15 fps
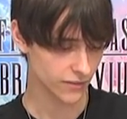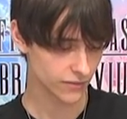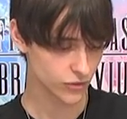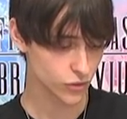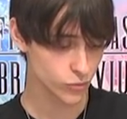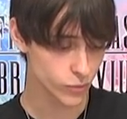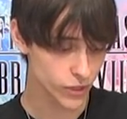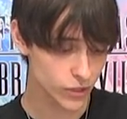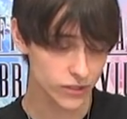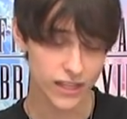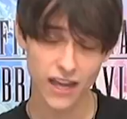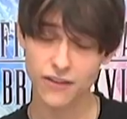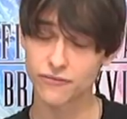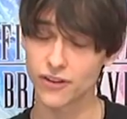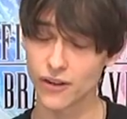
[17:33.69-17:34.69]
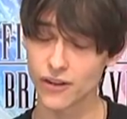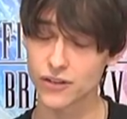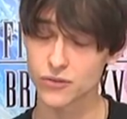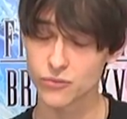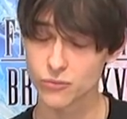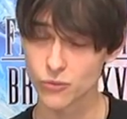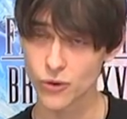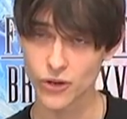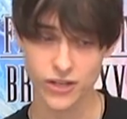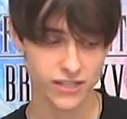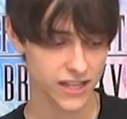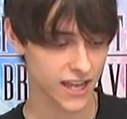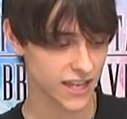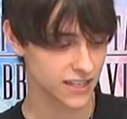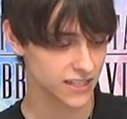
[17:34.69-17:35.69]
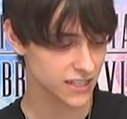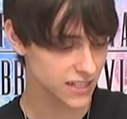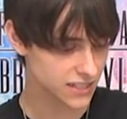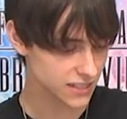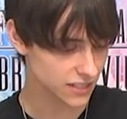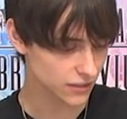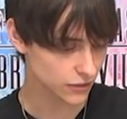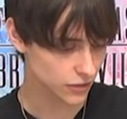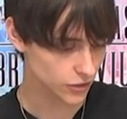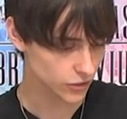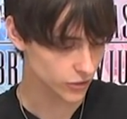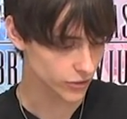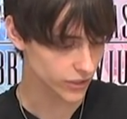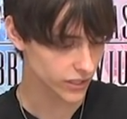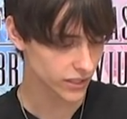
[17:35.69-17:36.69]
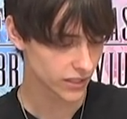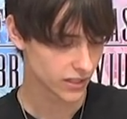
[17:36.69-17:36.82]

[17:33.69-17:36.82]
You will get various rewards, and these include,